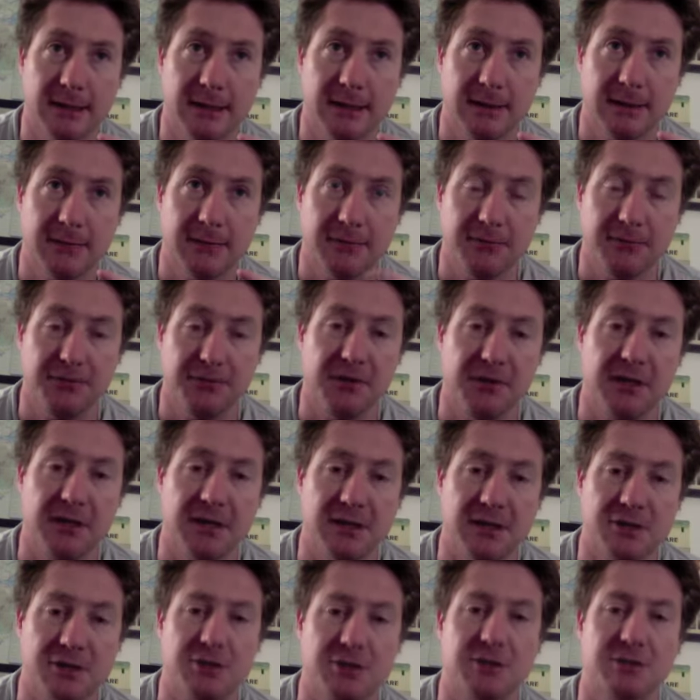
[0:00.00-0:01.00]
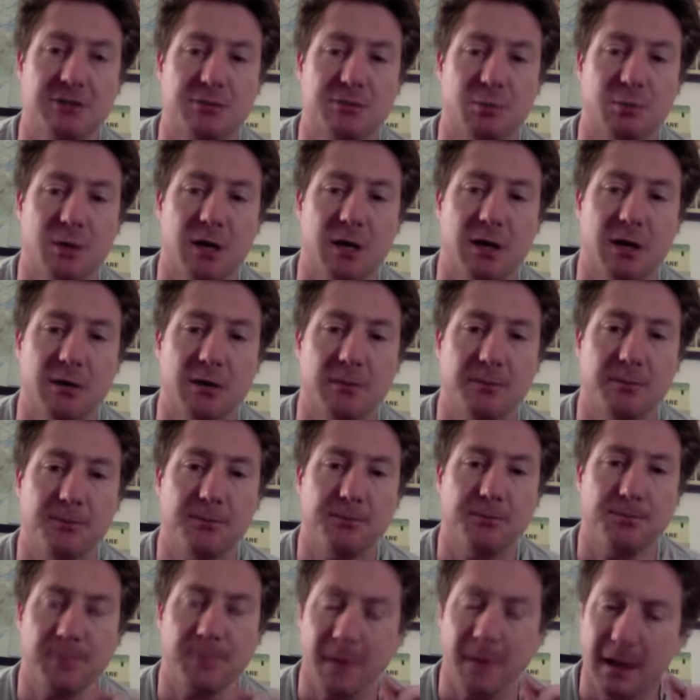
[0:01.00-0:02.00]
finish as well.
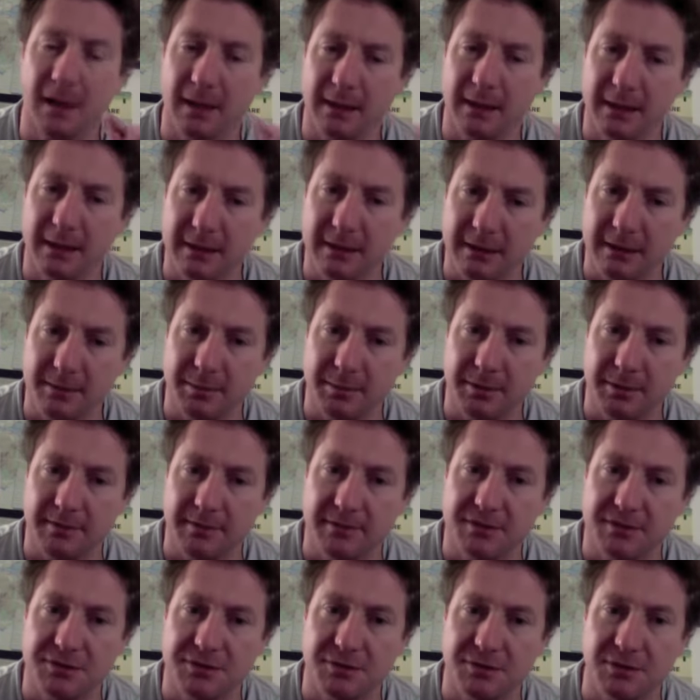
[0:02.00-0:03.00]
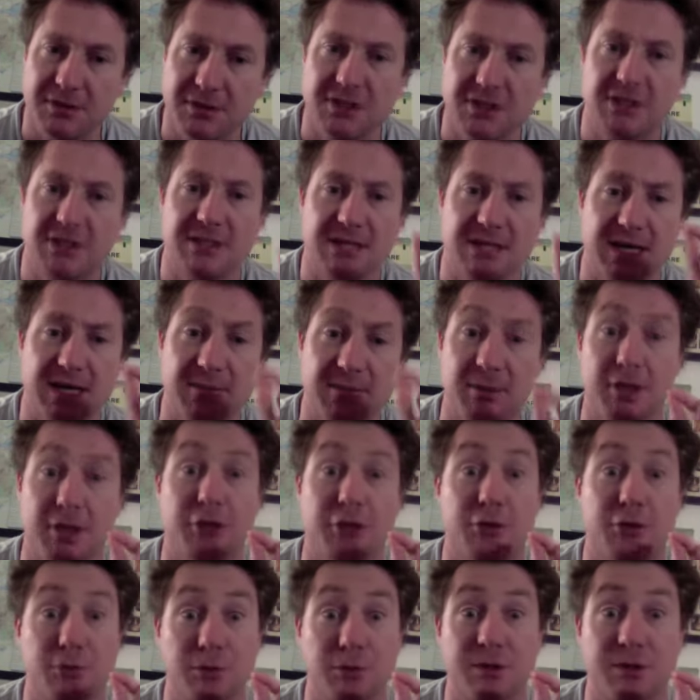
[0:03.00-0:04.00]
A little bit of astringency, but a
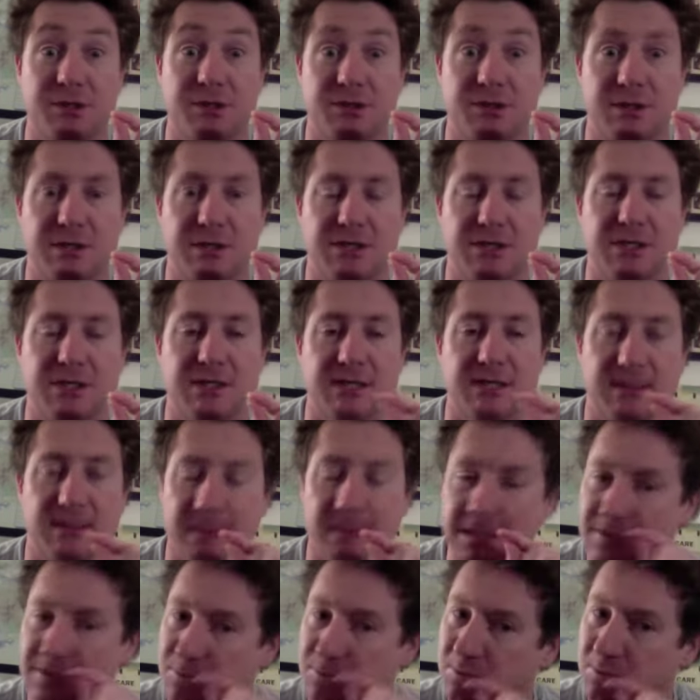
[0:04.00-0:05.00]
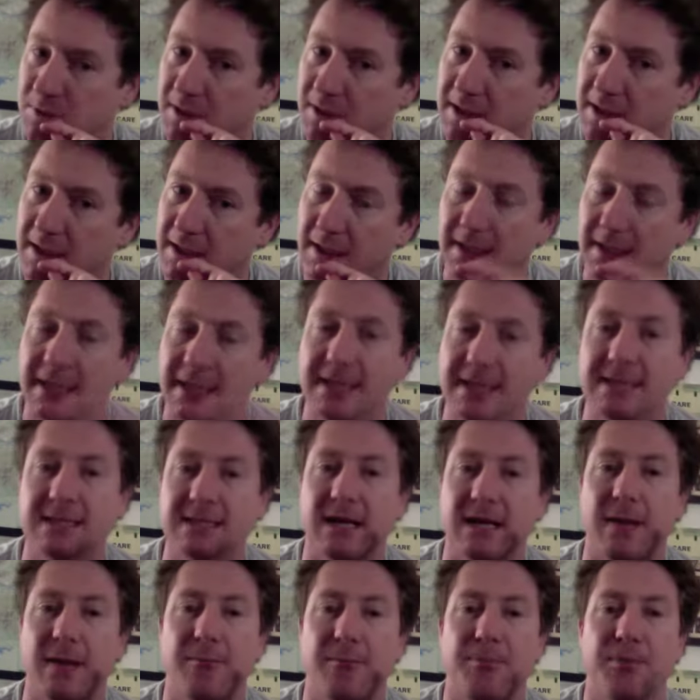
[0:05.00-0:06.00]
good astringency because it really cleans
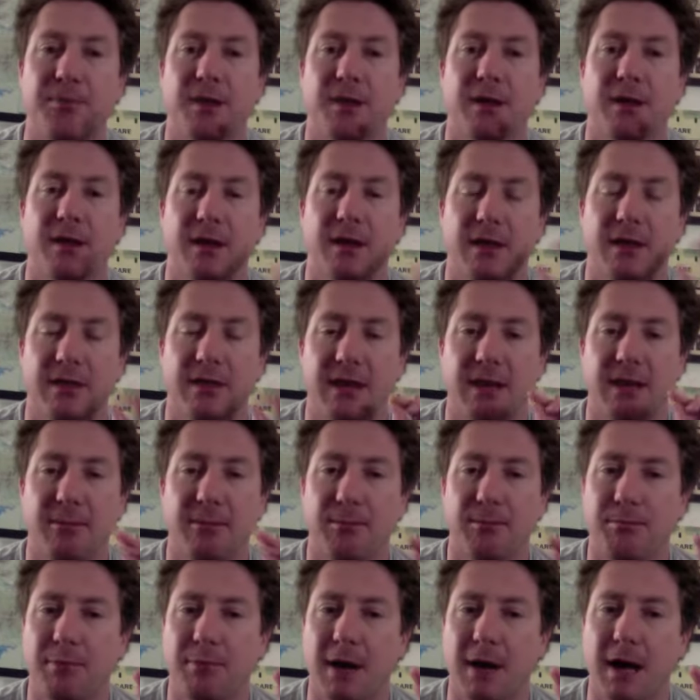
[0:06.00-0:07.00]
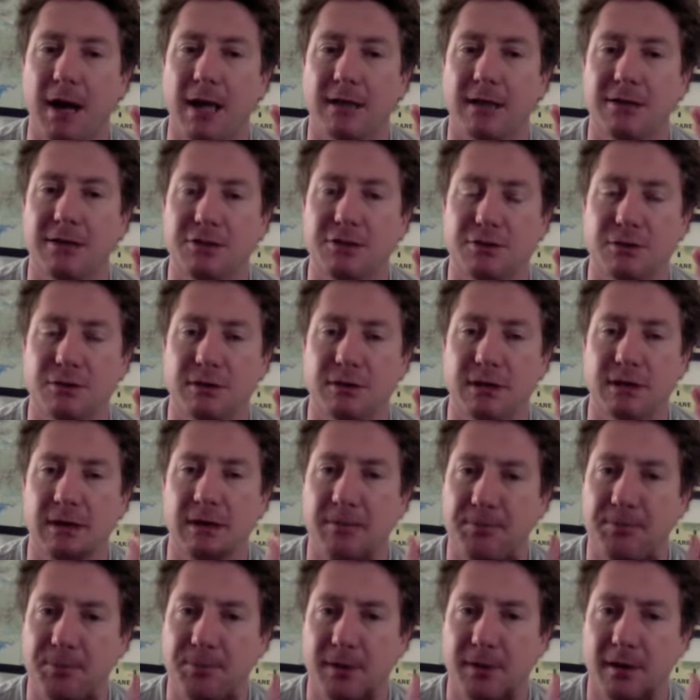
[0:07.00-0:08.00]
up that barley sugar
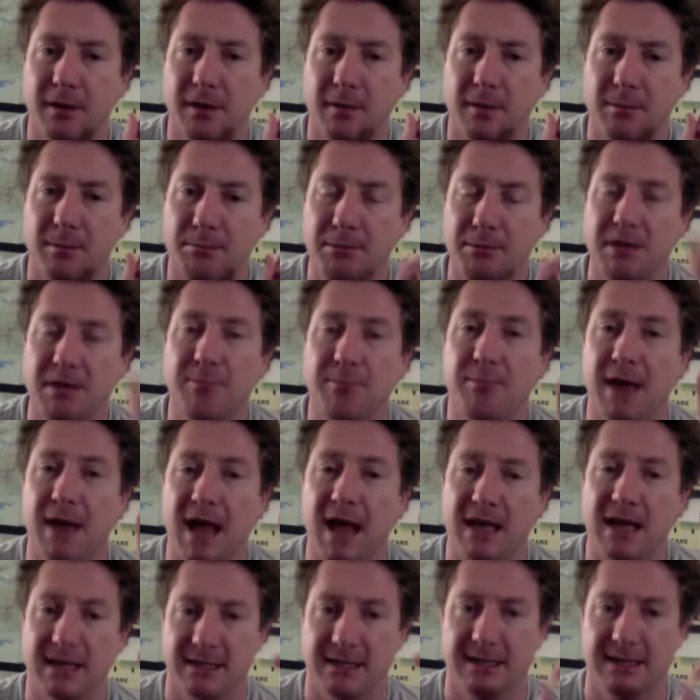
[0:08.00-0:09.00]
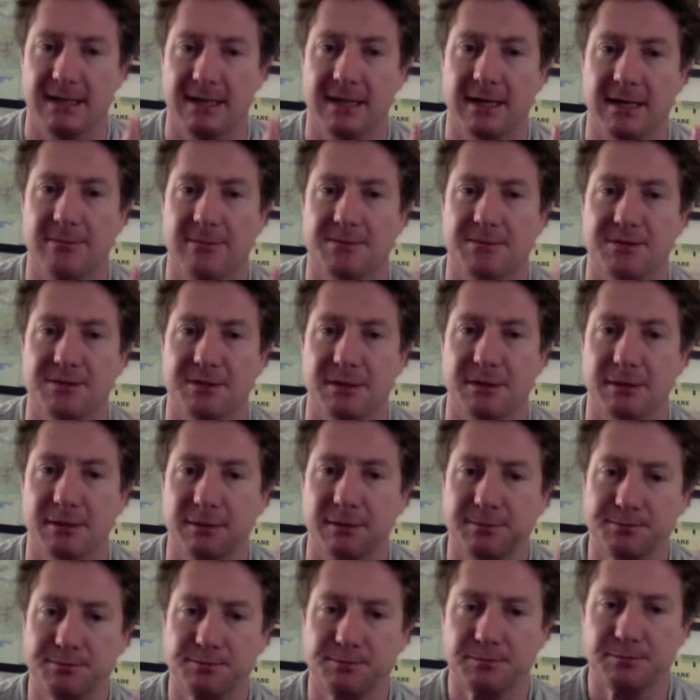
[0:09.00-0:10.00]
mid-palate that comes through.
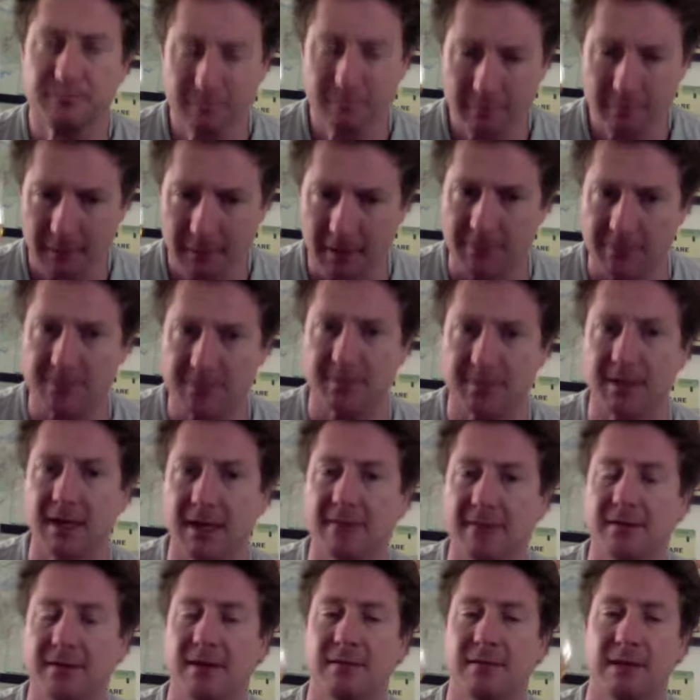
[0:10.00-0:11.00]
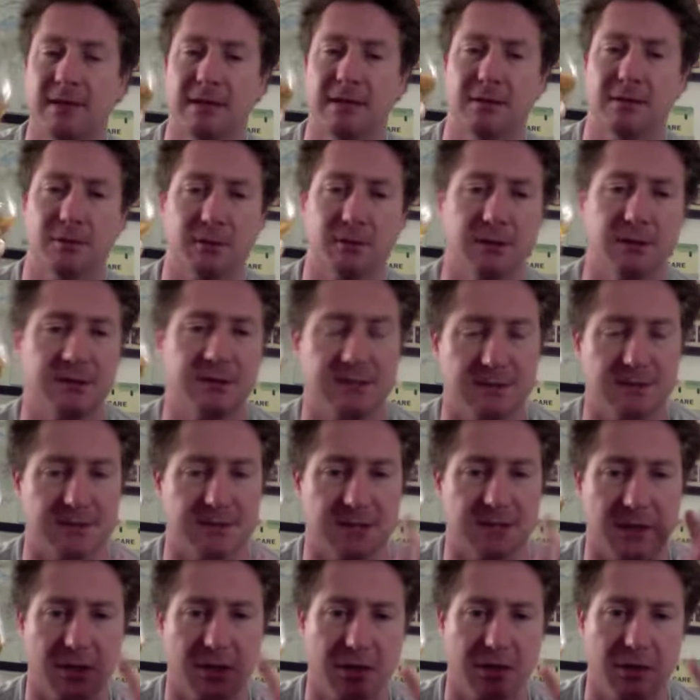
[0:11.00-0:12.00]
So I'm going to have another look because there was
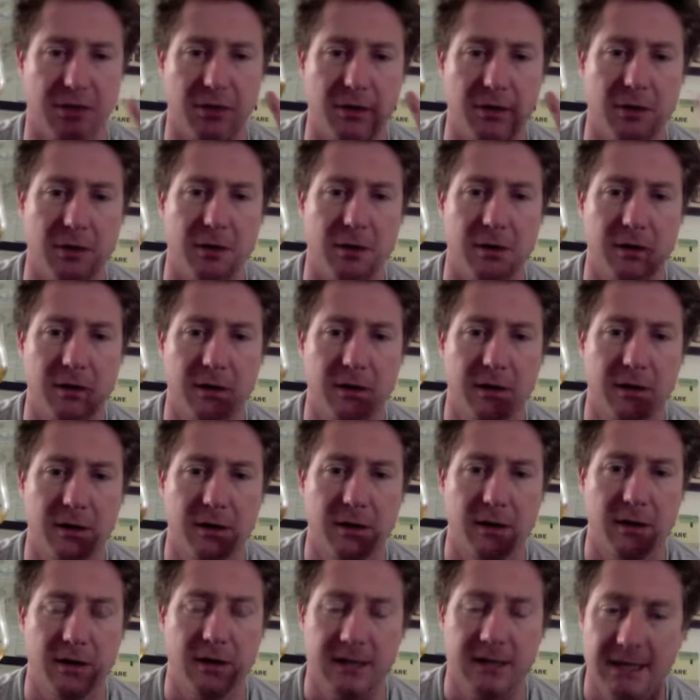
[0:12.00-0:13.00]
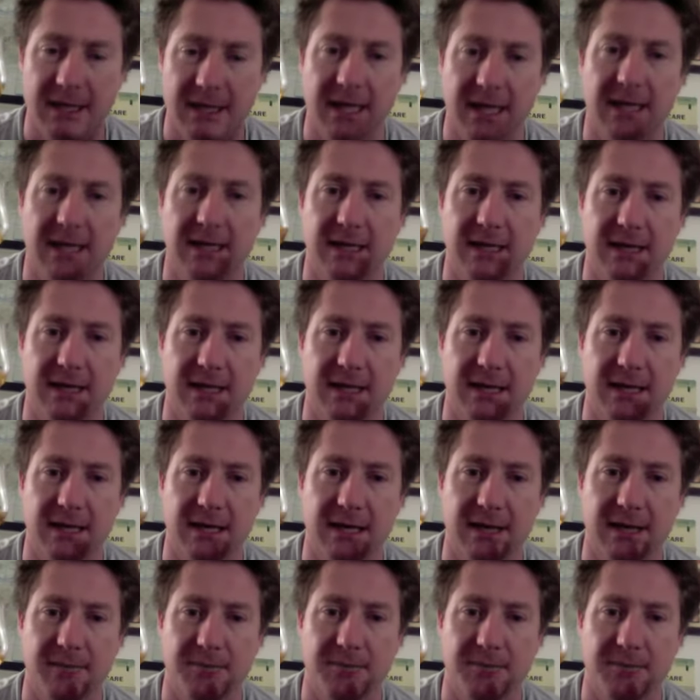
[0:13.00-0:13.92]
a third kick in there.